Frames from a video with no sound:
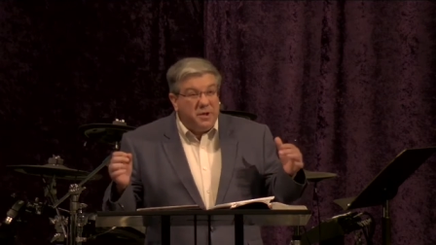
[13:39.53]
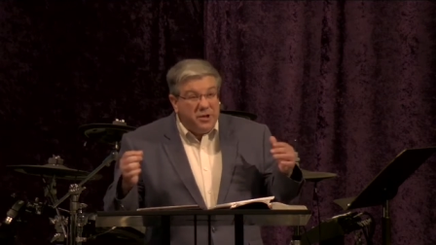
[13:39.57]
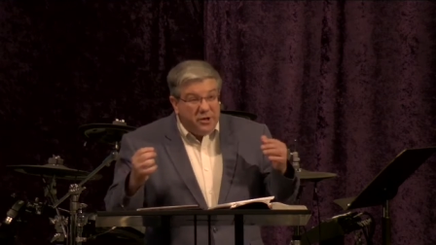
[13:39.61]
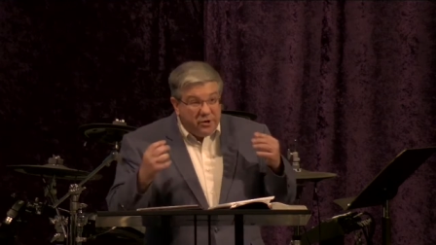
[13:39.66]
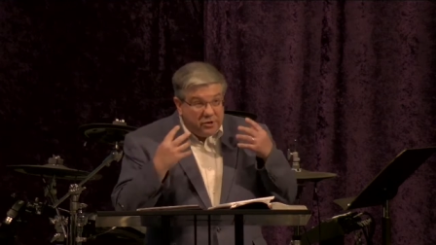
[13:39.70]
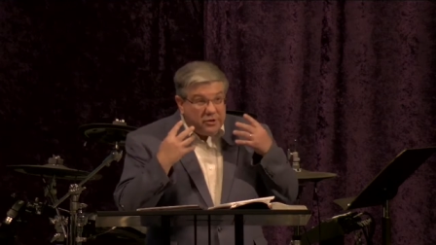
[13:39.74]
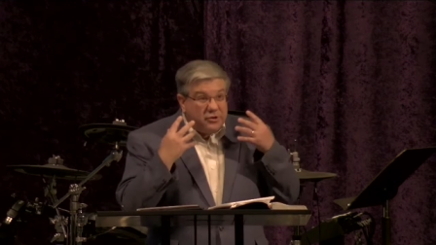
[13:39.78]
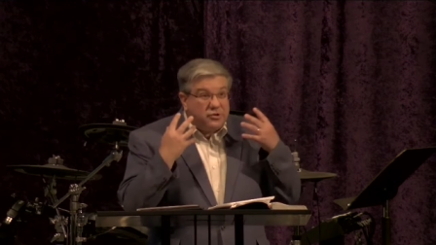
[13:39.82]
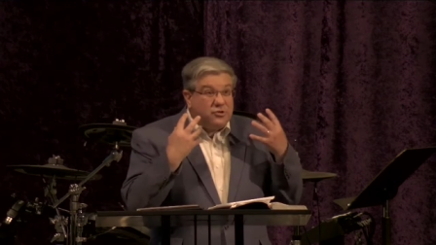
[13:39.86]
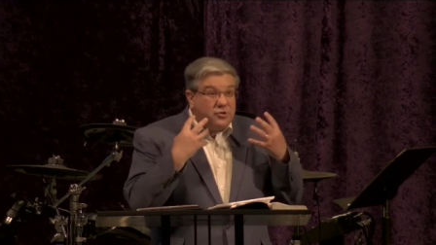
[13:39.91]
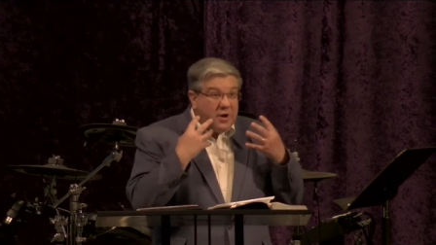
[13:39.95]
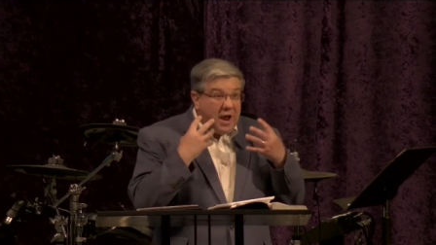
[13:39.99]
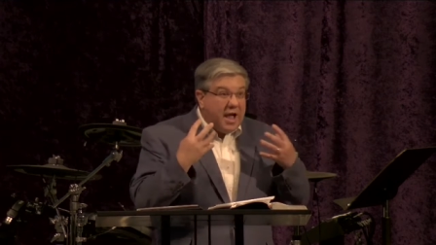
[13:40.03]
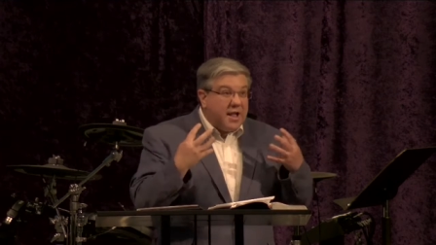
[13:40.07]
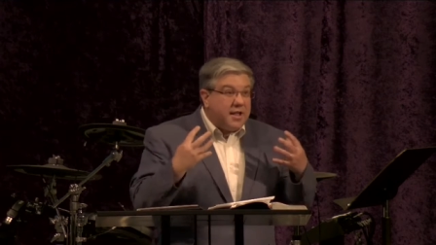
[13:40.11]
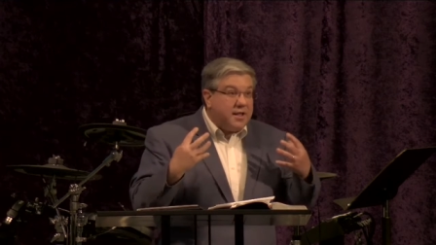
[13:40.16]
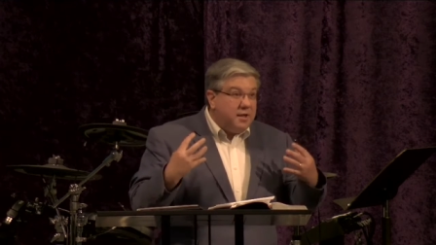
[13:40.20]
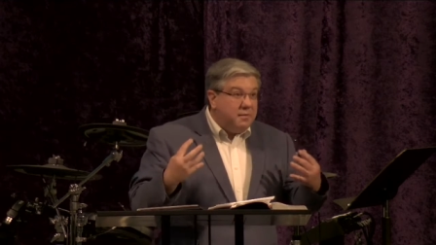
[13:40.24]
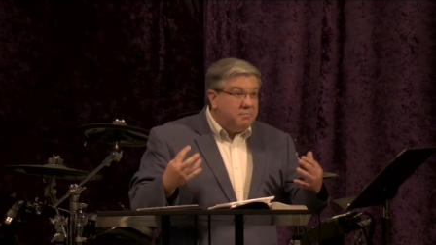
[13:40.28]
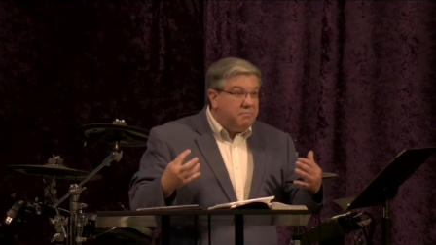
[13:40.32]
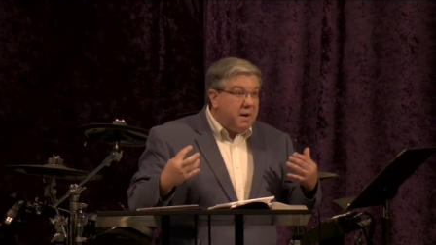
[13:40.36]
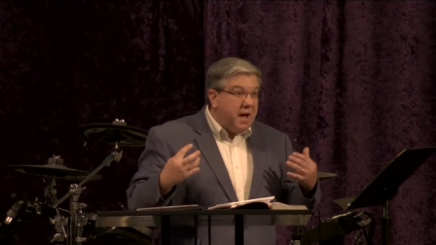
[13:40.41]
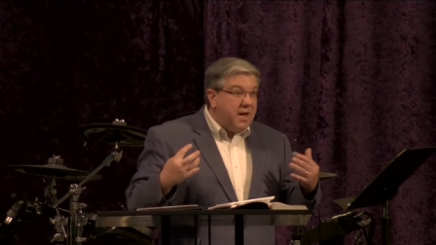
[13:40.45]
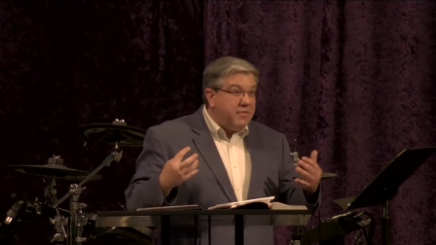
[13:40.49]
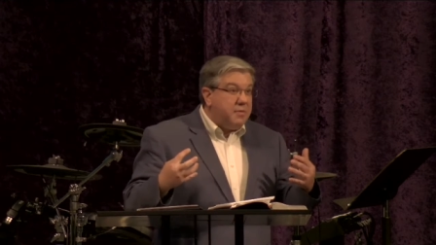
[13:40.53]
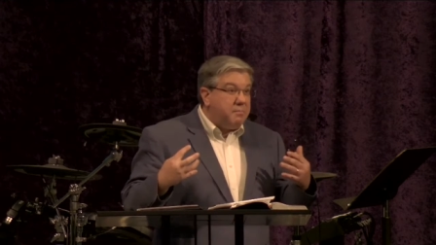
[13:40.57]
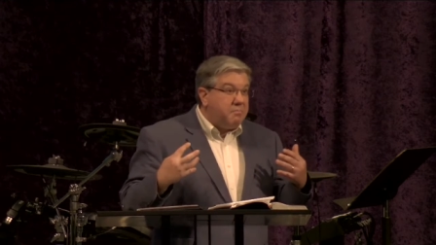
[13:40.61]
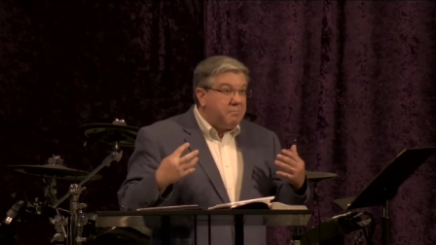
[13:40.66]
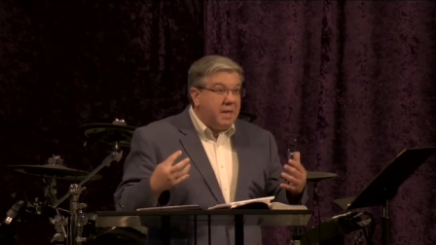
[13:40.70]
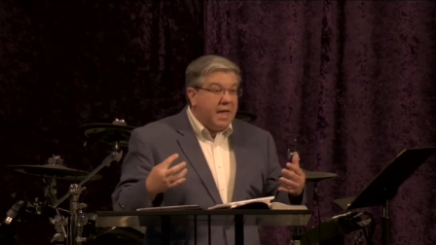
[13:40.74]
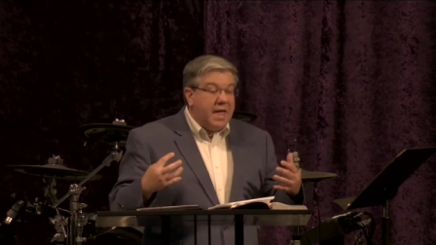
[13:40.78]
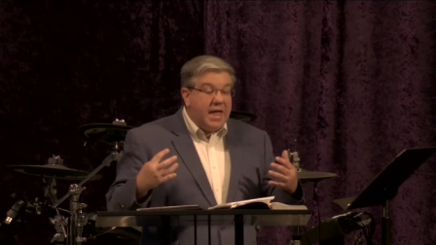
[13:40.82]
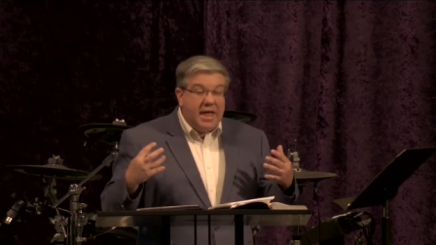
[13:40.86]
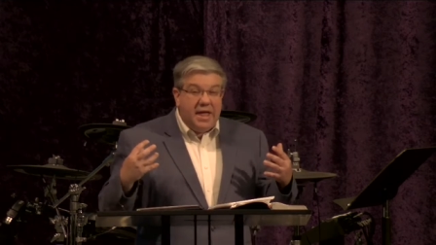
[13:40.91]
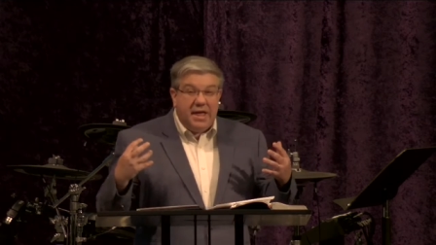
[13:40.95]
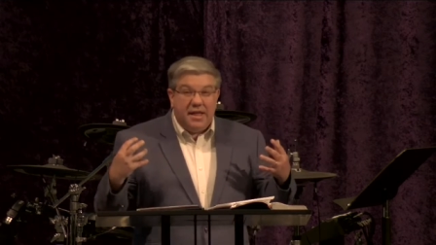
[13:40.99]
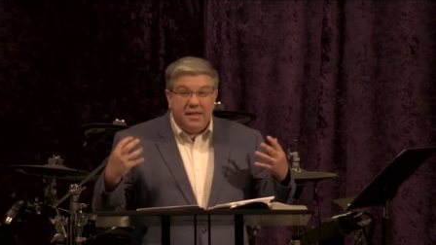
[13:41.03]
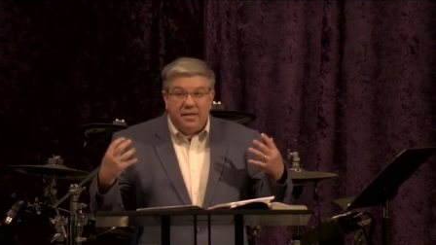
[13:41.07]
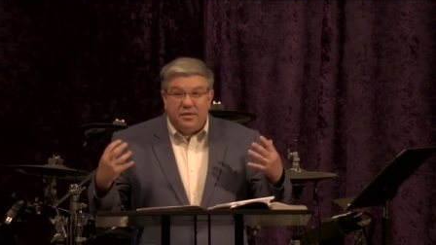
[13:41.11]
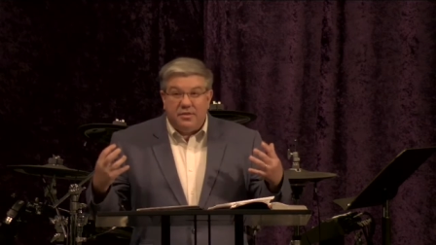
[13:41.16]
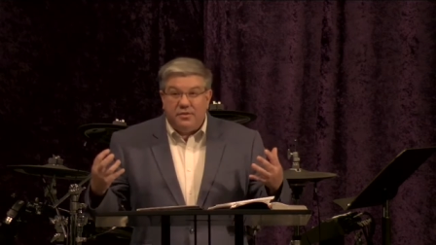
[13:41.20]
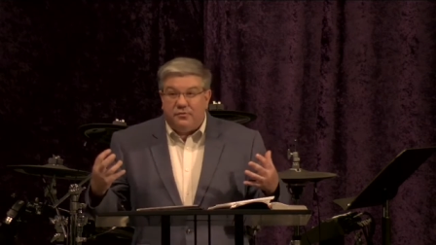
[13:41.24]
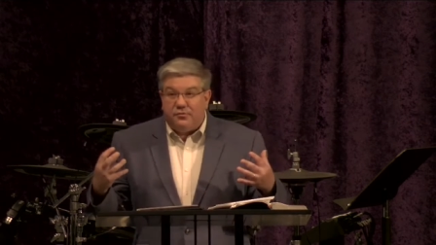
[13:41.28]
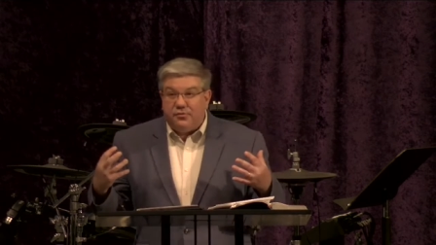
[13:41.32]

but you're distracted by the pain and